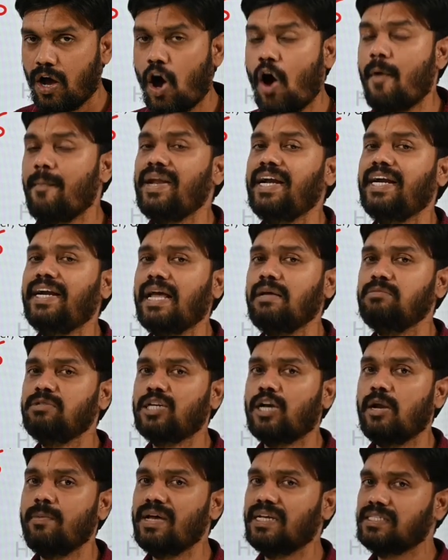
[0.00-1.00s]
how many
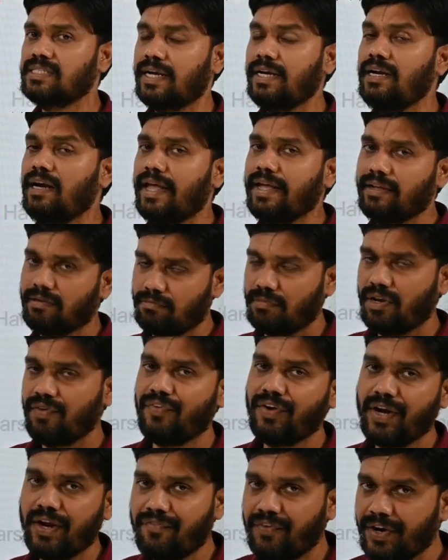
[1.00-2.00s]
times it will be assigned? Like
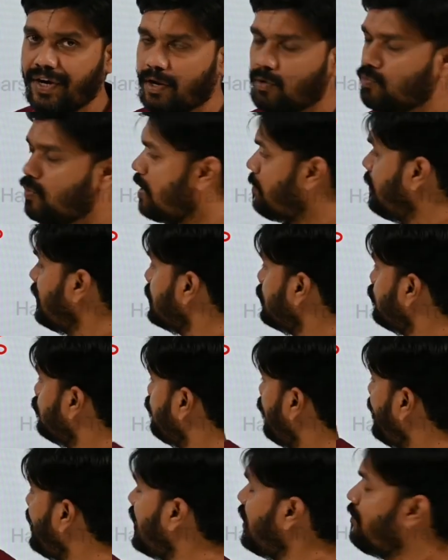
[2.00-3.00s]
different requirements,
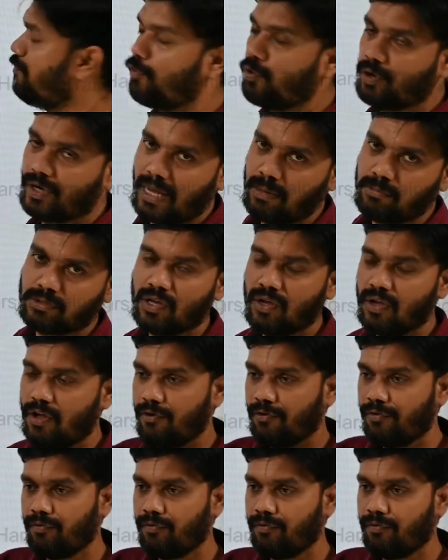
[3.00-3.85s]
24 times.